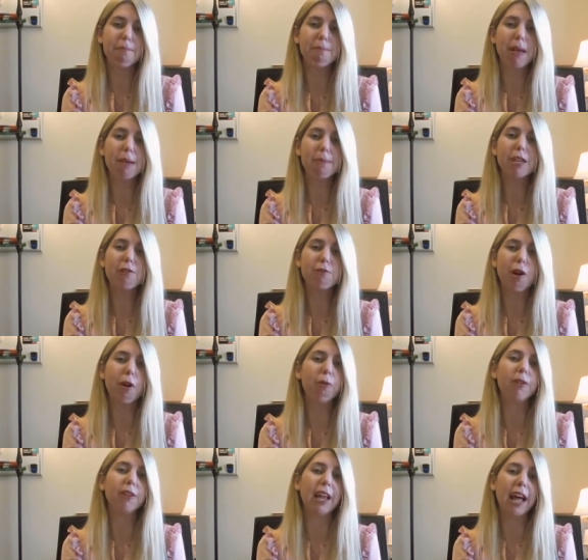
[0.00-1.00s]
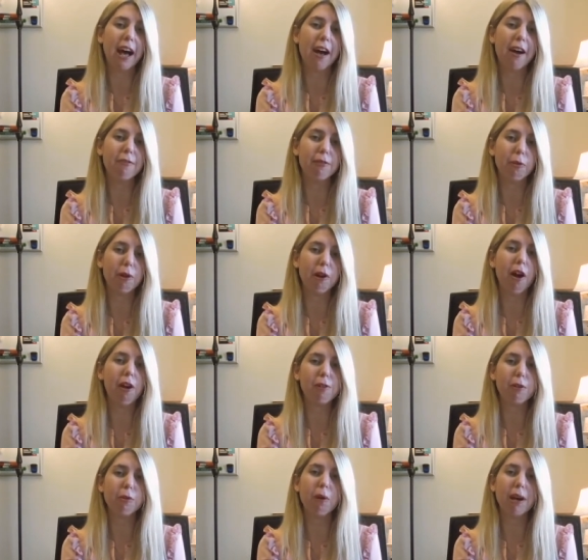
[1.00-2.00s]
maybe you don't love or
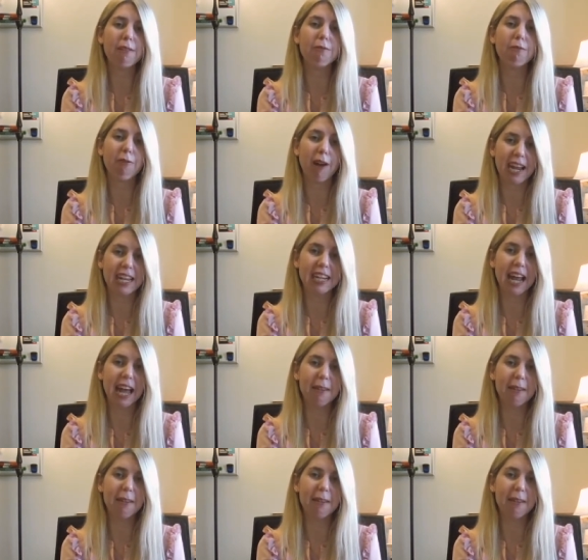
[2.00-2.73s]
aren't quite right.